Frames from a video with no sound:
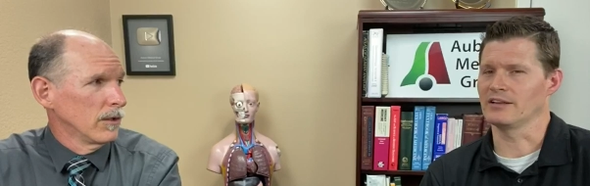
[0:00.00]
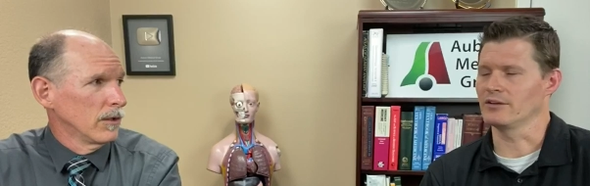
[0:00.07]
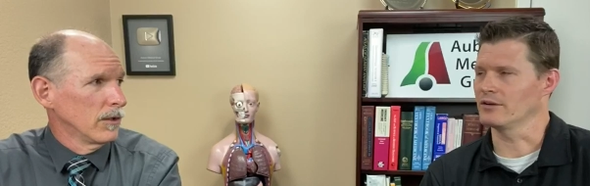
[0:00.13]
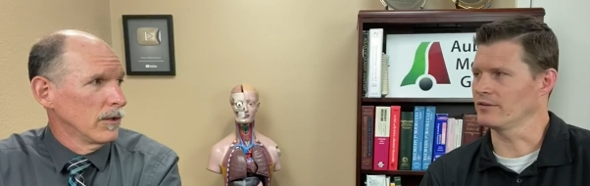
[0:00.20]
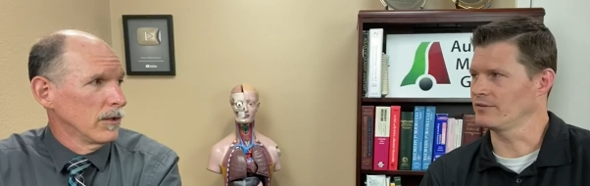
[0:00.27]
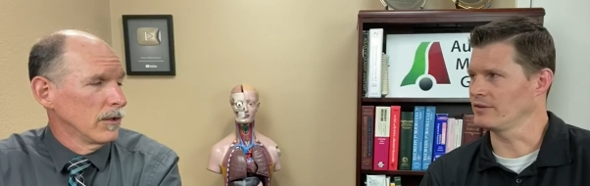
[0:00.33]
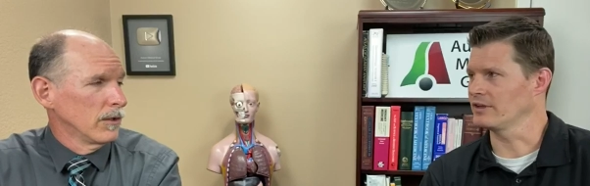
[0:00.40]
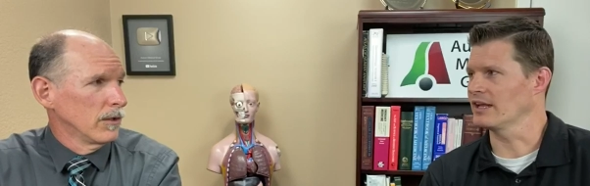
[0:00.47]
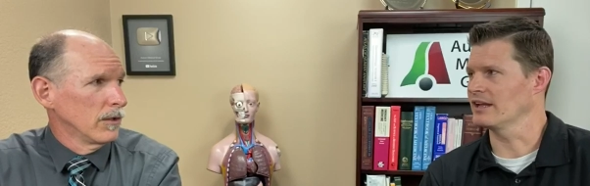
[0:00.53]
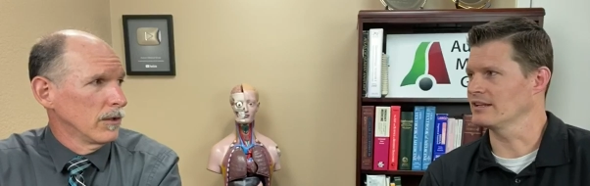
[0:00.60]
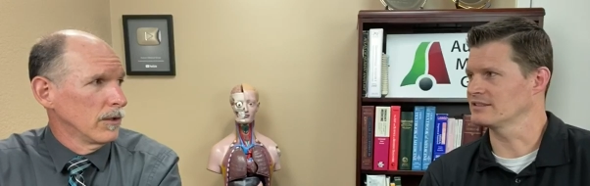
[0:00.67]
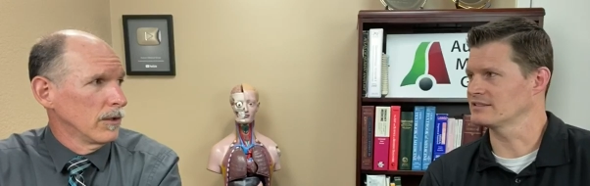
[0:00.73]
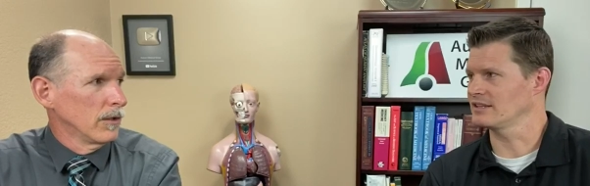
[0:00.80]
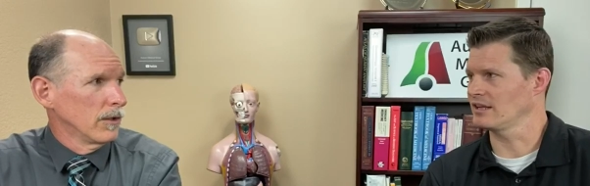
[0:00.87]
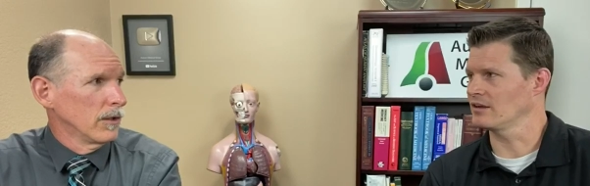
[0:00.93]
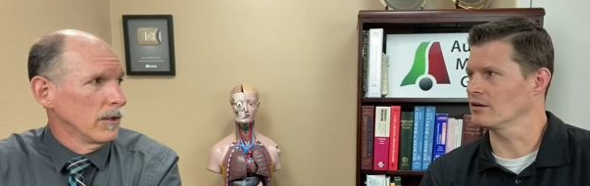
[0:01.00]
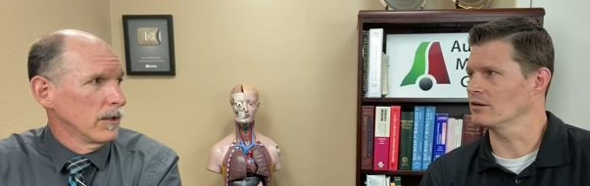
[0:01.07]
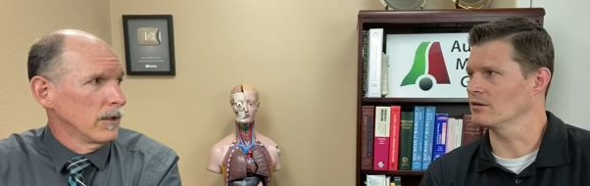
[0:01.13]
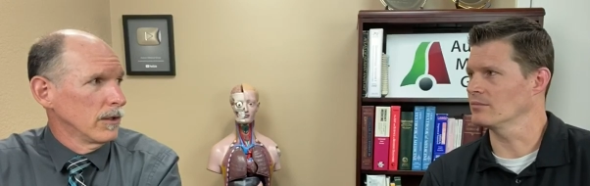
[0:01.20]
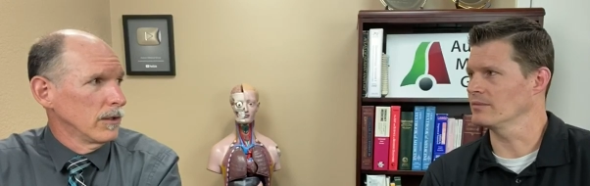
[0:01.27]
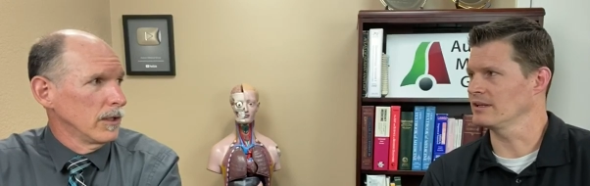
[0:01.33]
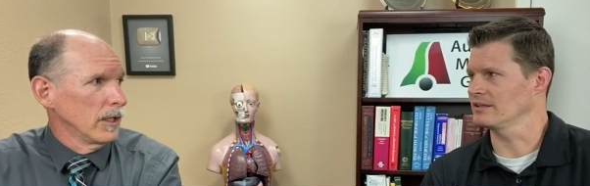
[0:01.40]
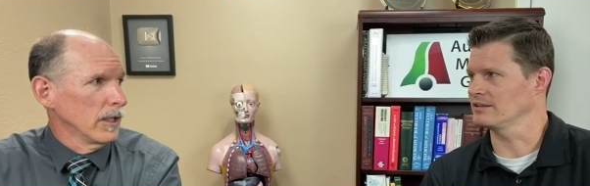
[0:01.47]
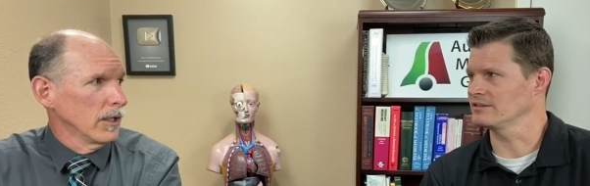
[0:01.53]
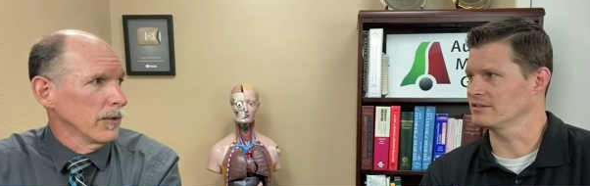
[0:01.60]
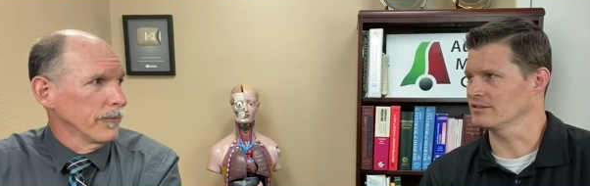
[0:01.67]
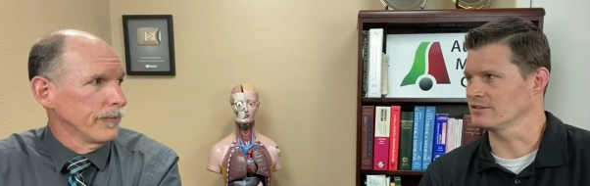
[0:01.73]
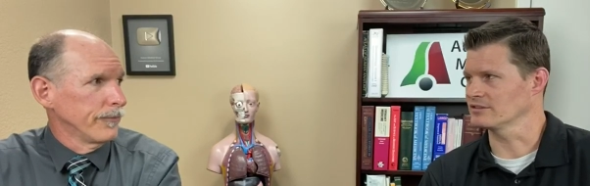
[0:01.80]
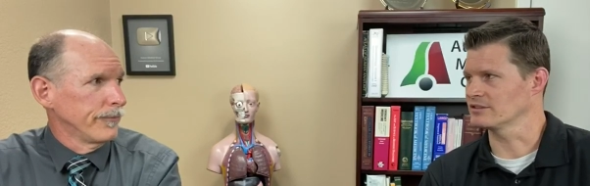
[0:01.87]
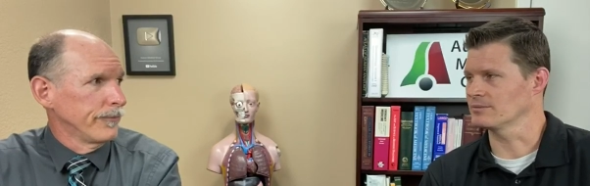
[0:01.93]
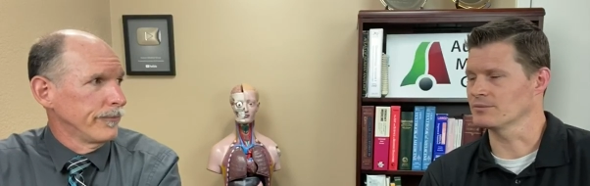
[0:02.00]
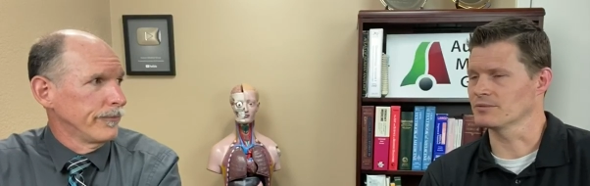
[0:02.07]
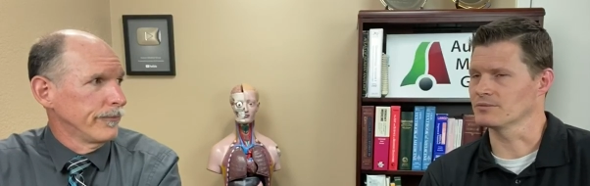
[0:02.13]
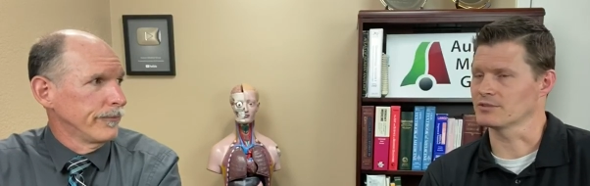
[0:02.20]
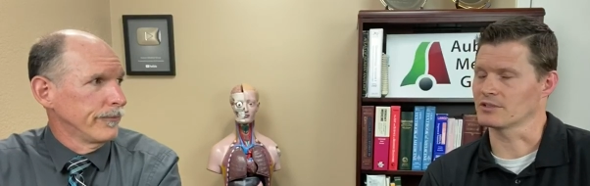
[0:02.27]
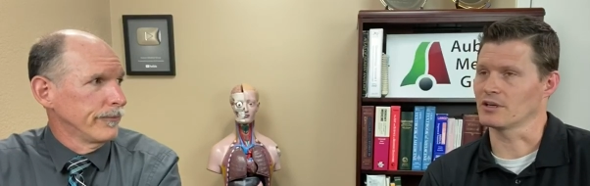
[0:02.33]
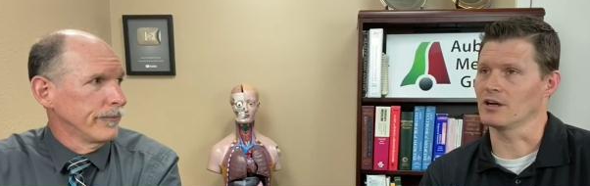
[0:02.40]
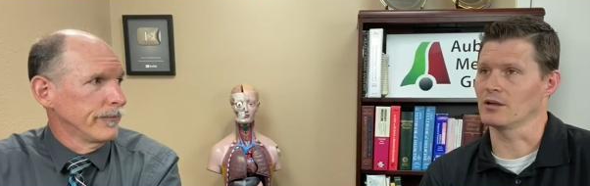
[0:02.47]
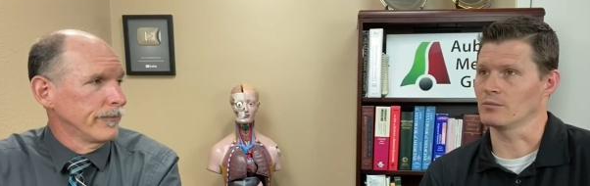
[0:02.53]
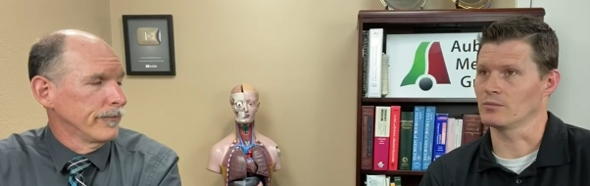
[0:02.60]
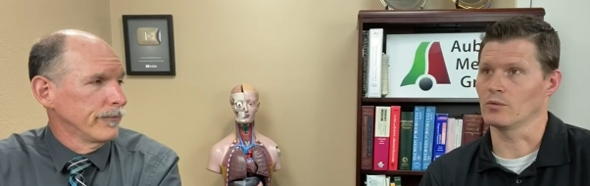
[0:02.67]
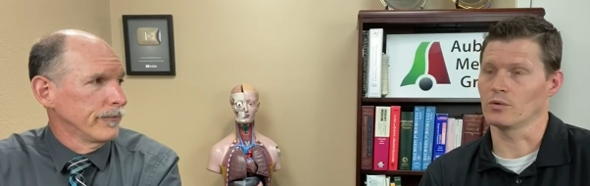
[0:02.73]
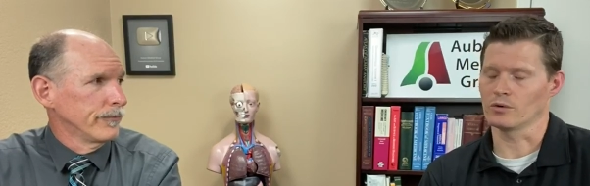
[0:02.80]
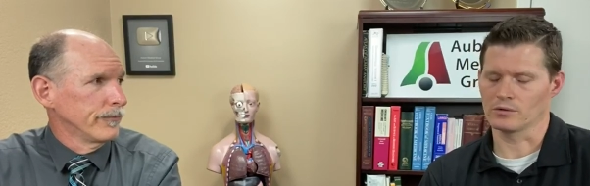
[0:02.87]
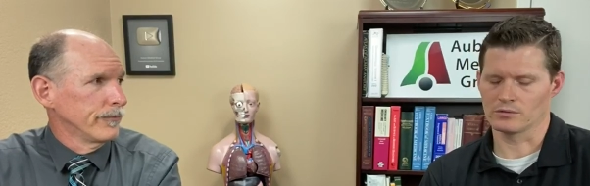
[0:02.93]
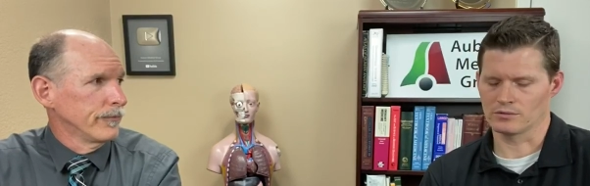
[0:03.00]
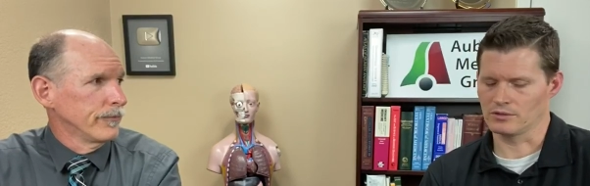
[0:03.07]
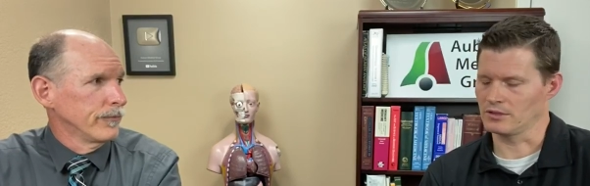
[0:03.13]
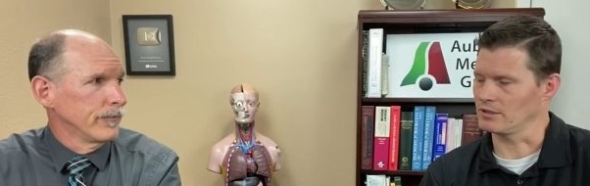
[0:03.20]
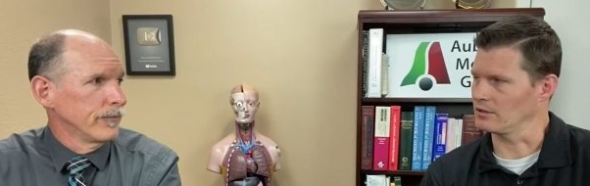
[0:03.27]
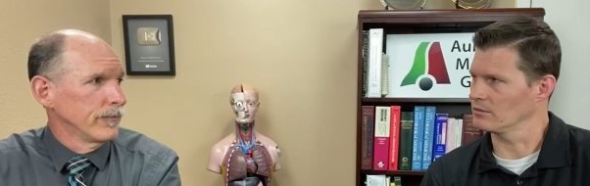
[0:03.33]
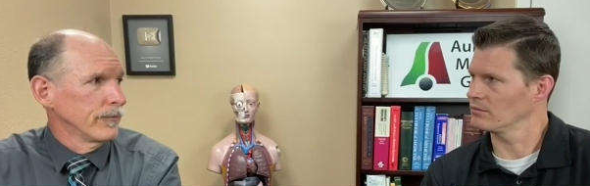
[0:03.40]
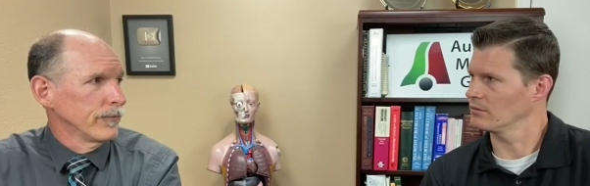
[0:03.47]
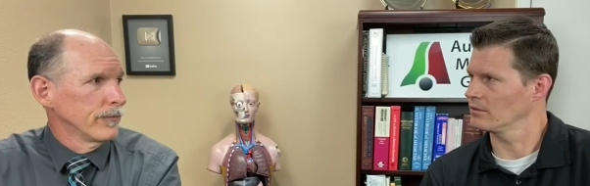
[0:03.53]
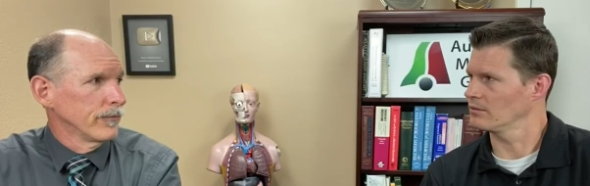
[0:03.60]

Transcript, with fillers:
Speaker 1: You know, if you get it, stay home yeah. until your symptoms are gone, or you know,